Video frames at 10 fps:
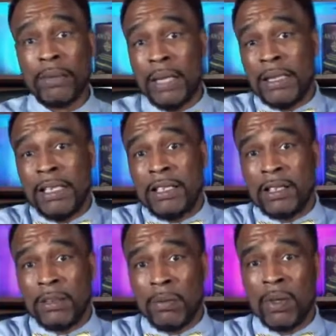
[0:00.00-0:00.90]
Not that he's the
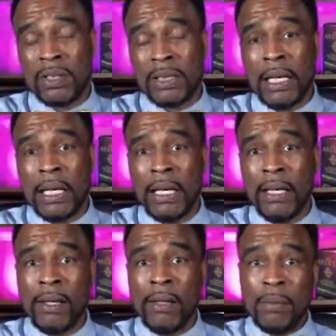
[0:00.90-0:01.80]
smartest guy,
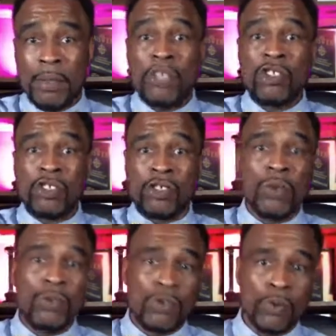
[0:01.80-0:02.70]
but he just
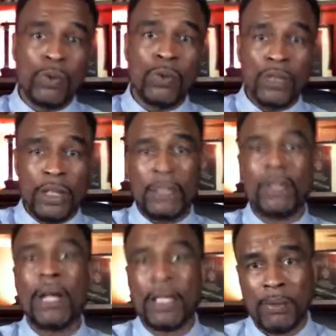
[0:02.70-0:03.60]
knows the rules and he
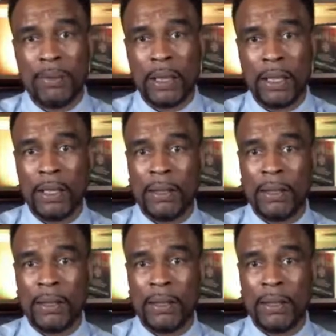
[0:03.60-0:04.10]
know how to play.